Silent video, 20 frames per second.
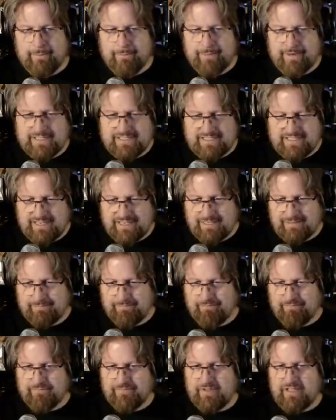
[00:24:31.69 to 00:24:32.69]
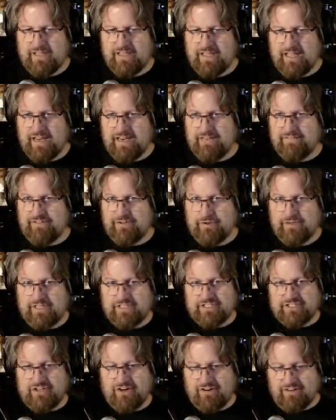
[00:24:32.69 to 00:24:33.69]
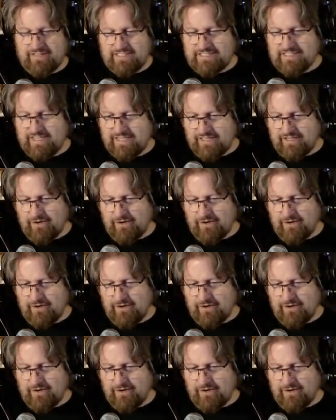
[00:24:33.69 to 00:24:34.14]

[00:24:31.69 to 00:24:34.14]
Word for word: But, um, and if you can start listening,